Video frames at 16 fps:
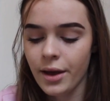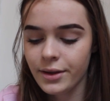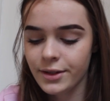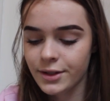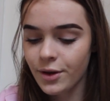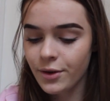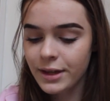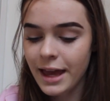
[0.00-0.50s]
Uh,
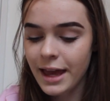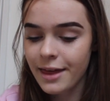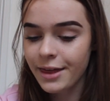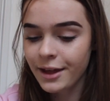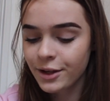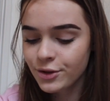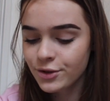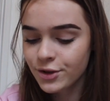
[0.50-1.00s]
so yeah,
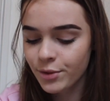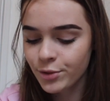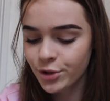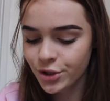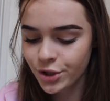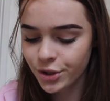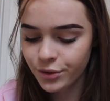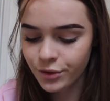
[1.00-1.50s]
thank you so
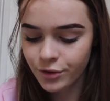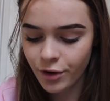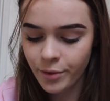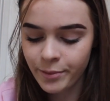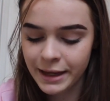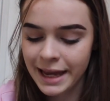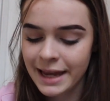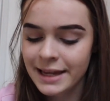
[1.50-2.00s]
much to
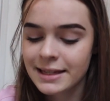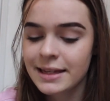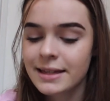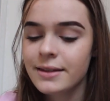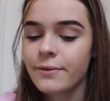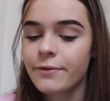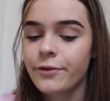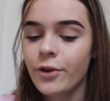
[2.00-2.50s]
Chroma
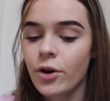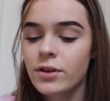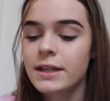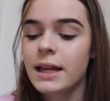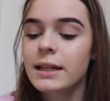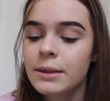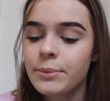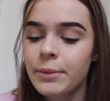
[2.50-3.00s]
Cases for
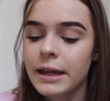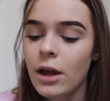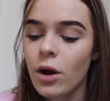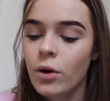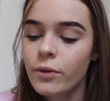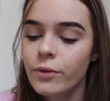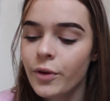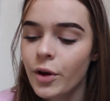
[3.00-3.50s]
sending me
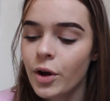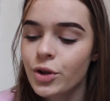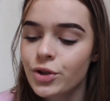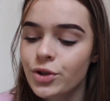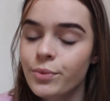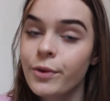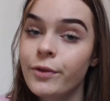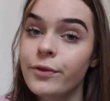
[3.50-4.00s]
over
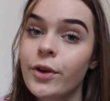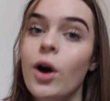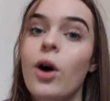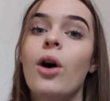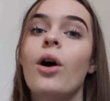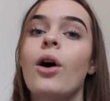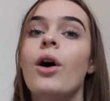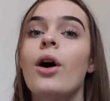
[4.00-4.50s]
some of
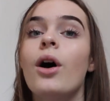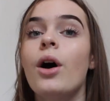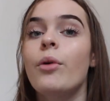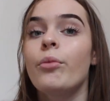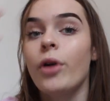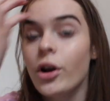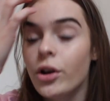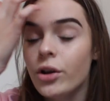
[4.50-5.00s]
your
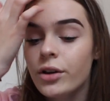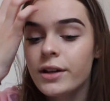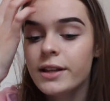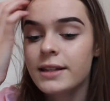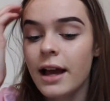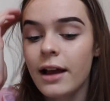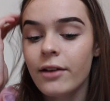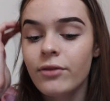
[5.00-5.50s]

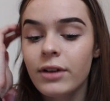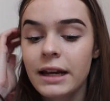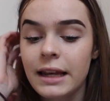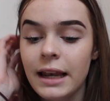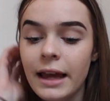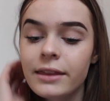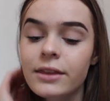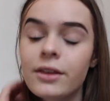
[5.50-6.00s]
products. I
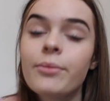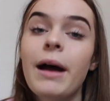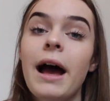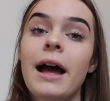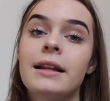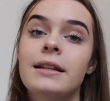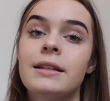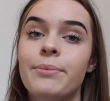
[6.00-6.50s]
really like them,
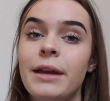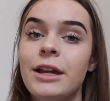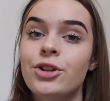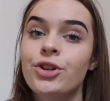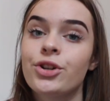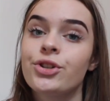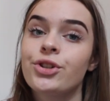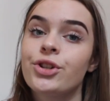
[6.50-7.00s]
and make
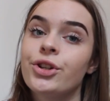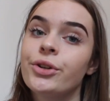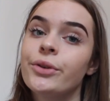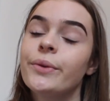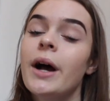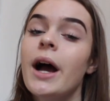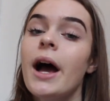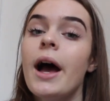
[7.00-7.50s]
sure
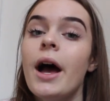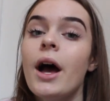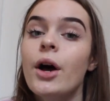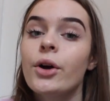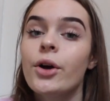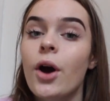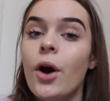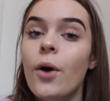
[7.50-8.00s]
to
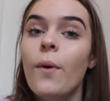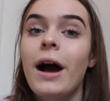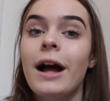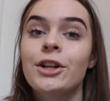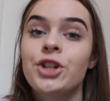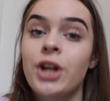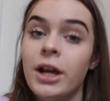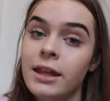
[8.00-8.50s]
go
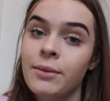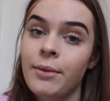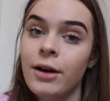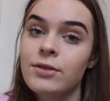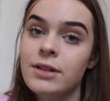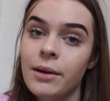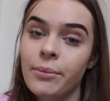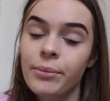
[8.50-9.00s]
and check them
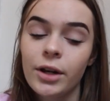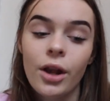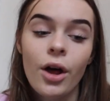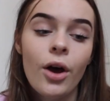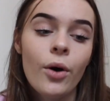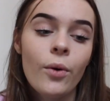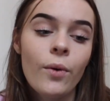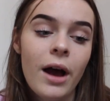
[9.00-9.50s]
out down
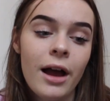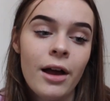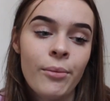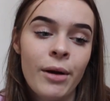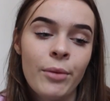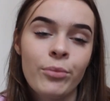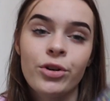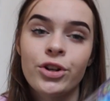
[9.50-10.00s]
below.
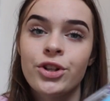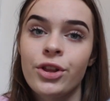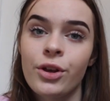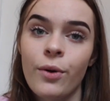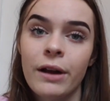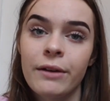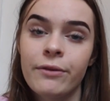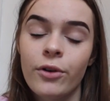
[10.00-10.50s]
um, I'm pretty sure
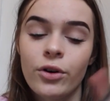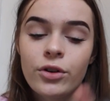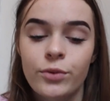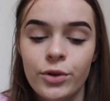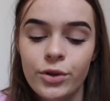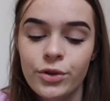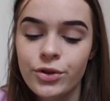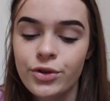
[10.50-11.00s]
they're quite
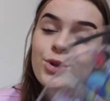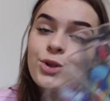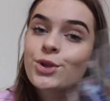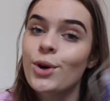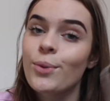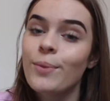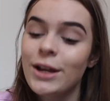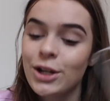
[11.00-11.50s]
affordable,
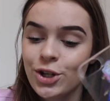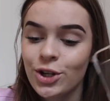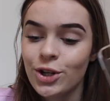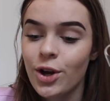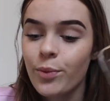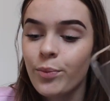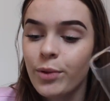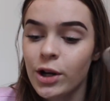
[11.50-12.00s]
so make sure you
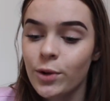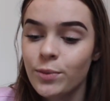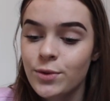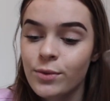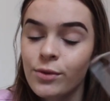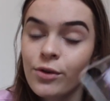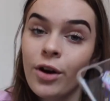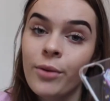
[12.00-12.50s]
go pick up
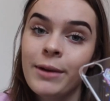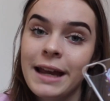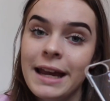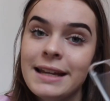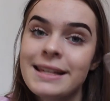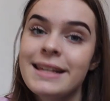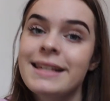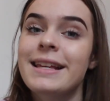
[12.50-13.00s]
some Chroma
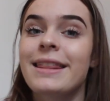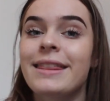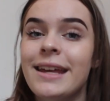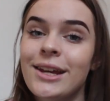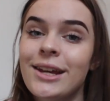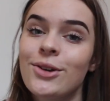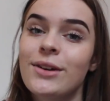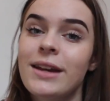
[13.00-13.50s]
Cases, and
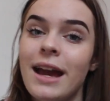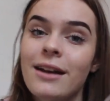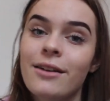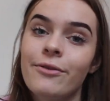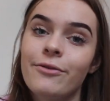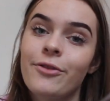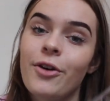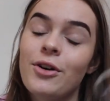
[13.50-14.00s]
thank you
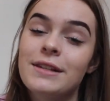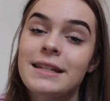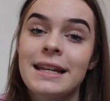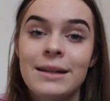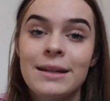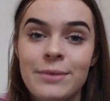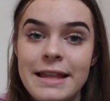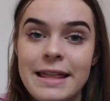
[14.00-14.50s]
again for
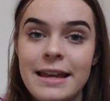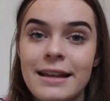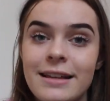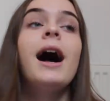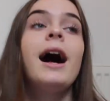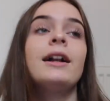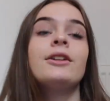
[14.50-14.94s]
sending me these.